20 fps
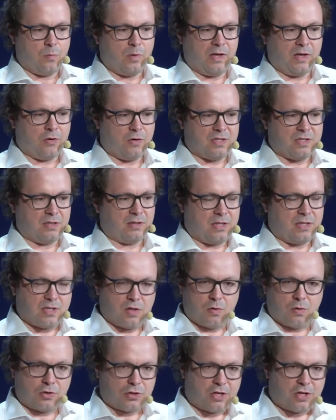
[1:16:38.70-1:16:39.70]
we increasingly
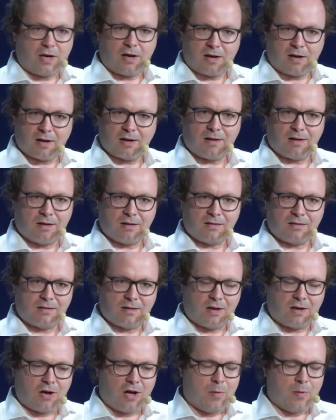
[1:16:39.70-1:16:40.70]
don't share
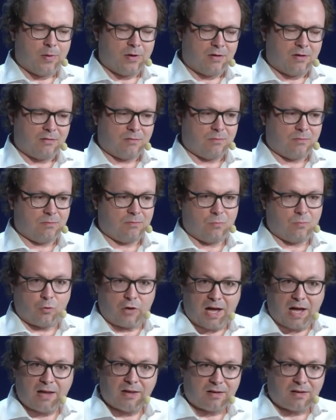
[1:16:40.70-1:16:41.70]
a common
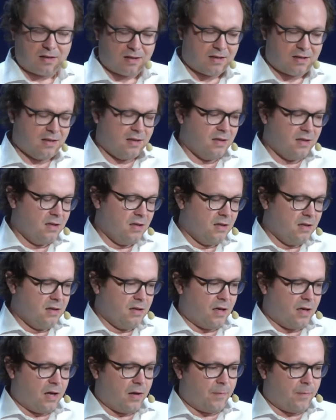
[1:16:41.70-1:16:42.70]
reality?
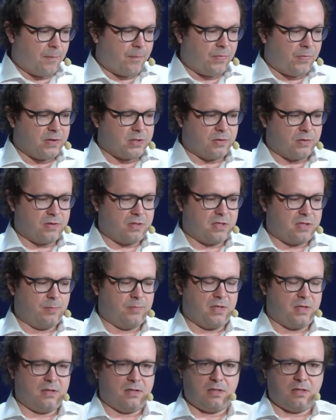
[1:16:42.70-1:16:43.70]

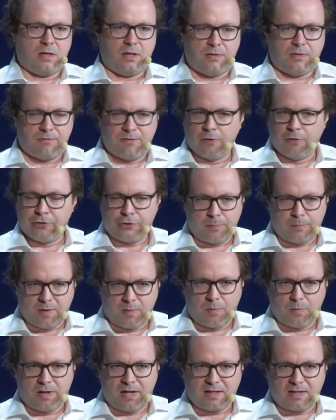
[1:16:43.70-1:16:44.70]
The filter
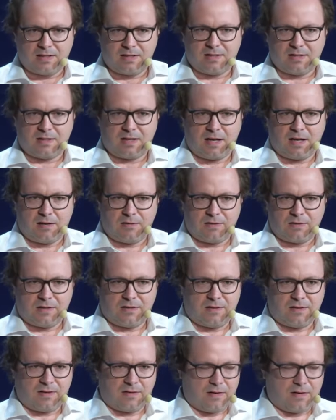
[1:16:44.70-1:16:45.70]
bubble idea kind of
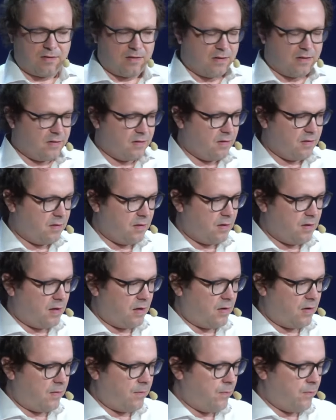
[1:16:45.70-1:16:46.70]
gets at this
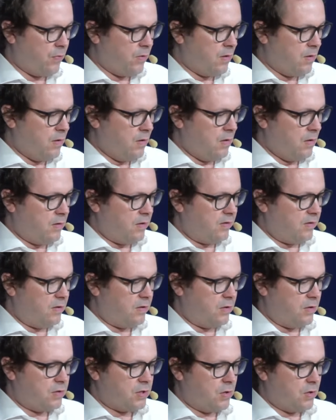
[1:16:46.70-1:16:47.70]
this
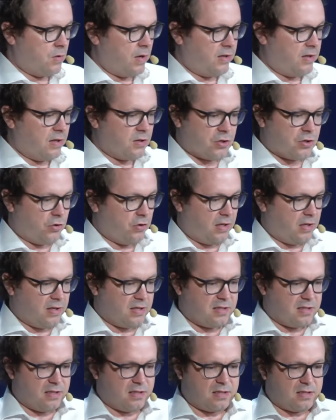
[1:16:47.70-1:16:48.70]
issue. So I think certainly
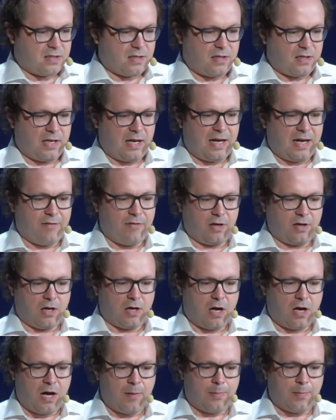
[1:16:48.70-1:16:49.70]
this is having
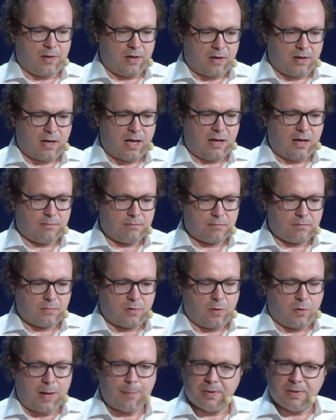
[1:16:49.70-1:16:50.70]
a common,
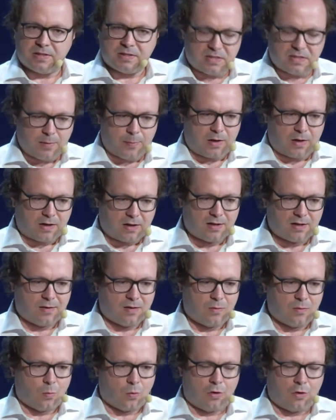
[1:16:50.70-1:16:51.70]
you know, epistemic
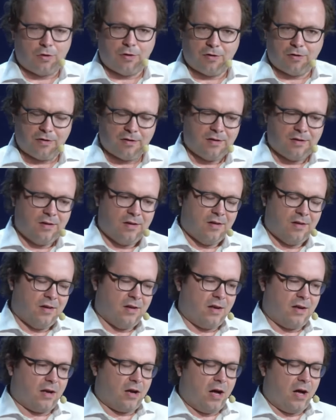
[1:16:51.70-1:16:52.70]
world,
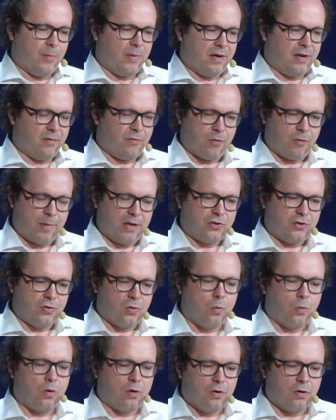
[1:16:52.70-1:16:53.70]
a common
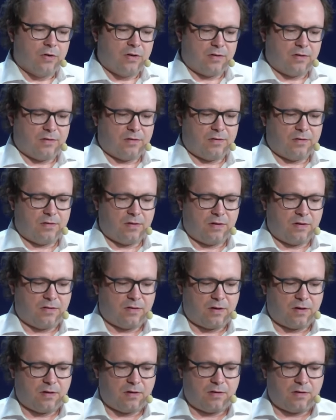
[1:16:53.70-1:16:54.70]
informational world is
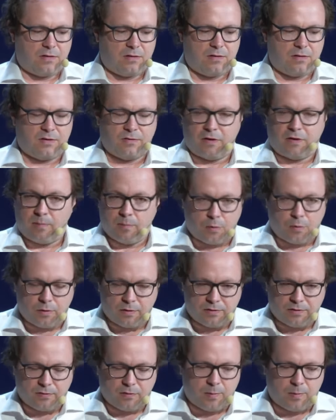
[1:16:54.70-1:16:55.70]
very
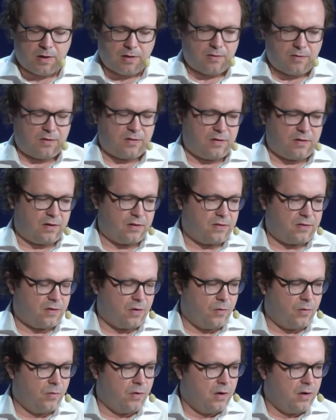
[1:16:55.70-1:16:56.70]
important for many of these things.
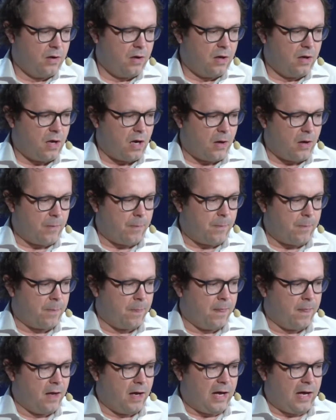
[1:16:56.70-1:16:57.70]
So
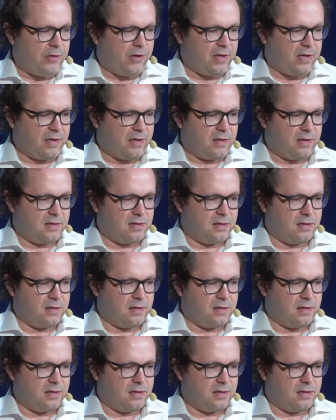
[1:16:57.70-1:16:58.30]
I think